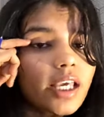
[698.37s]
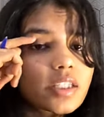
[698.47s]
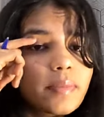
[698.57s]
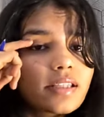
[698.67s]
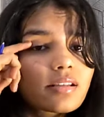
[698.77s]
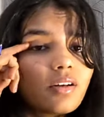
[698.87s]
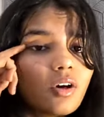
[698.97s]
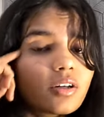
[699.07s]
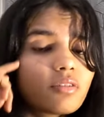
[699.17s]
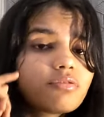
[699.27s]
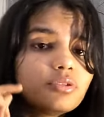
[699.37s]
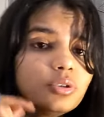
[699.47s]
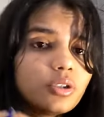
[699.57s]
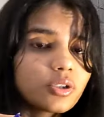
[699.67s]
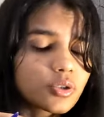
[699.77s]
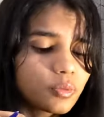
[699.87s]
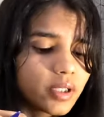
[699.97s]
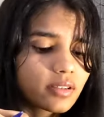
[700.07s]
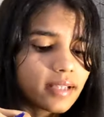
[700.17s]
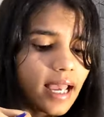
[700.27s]
expense a lot on food also
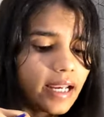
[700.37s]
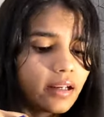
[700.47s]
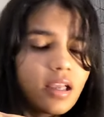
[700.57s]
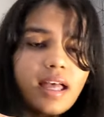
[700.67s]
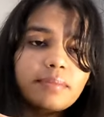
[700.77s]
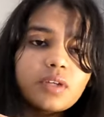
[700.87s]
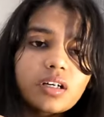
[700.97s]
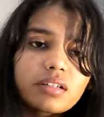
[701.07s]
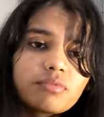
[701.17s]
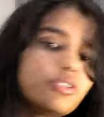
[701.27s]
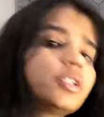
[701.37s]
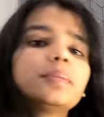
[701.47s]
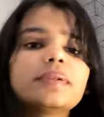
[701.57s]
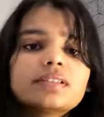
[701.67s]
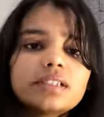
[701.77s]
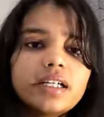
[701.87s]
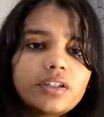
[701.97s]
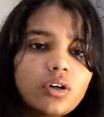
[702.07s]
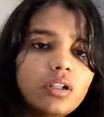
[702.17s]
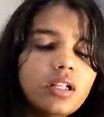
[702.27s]
because i am not a foodie person
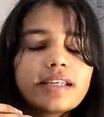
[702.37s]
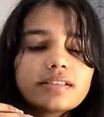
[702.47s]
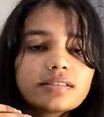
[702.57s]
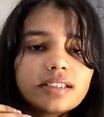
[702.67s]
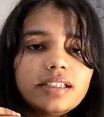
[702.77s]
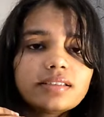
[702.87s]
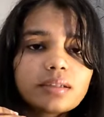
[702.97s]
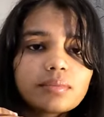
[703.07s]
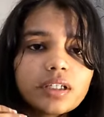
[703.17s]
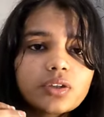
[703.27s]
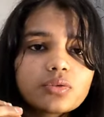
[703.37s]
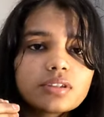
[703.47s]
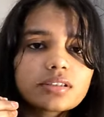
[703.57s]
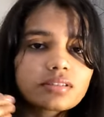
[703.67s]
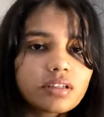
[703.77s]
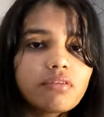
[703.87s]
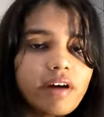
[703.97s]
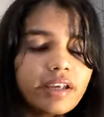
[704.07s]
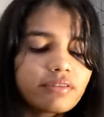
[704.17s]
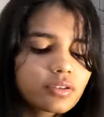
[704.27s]
at all like i just eat something to just
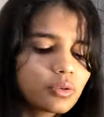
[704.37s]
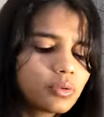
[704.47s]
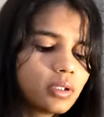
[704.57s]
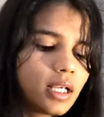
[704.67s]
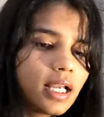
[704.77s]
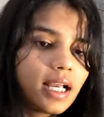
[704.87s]
survive so